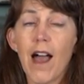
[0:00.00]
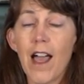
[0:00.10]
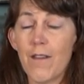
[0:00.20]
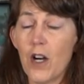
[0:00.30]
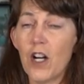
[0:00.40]

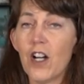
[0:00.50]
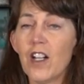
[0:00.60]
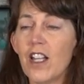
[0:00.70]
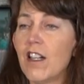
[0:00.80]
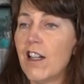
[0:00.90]
I've
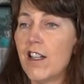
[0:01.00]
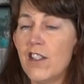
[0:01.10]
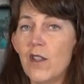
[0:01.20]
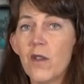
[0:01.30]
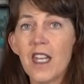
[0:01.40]
heard
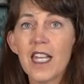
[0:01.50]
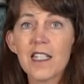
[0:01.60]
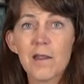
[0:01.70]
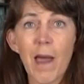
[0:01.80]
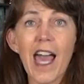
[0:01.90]
do
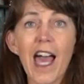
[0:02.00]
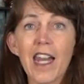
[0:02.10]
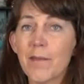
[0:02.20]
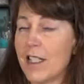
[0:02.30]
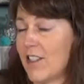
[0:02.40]
things
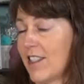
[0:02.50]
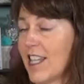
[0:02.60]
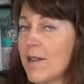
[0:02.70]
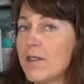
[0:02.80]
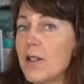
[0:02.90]
bad, but just
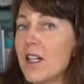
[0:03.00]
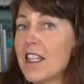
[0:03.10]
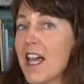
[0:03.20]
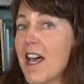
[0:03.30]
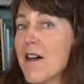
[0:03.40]
keep
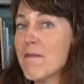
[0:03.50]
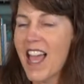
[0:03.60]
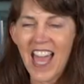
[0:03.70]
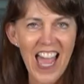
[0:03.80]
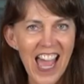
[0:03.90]
doing them
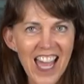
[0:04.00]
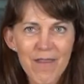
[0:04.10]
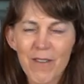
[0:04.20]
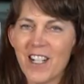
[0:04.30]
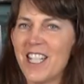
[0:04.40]

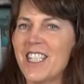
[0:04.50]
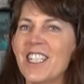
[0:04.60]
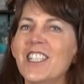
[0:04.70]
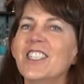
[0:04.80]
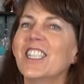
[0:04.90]
and pretty
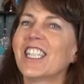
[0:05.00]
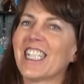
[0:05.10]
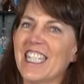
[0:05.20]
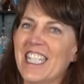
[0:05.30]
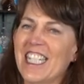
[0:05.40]
soon you're
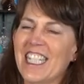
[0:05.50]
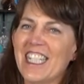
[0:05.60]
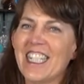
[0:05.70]
good.